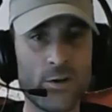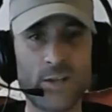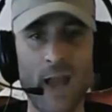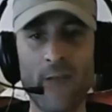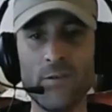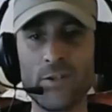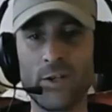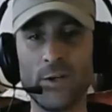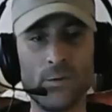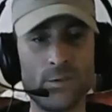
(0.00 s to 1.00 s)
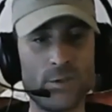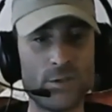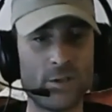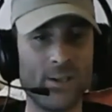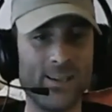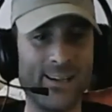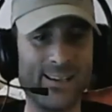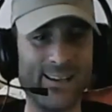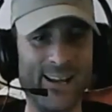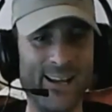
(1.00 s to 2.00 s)
as far as scavenging goes,
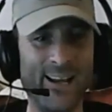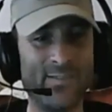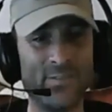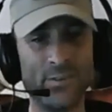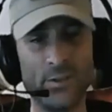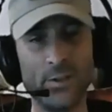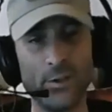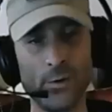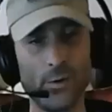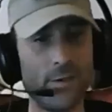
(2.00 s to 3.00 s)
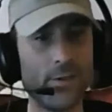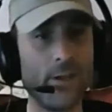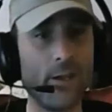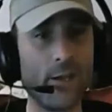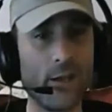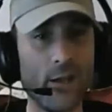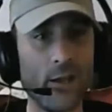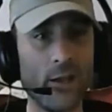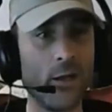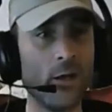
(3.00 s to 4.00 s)
just collect every little thing
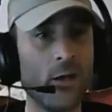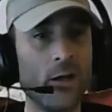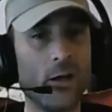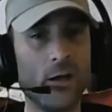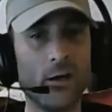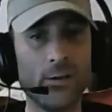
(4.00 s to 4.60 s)
that you can,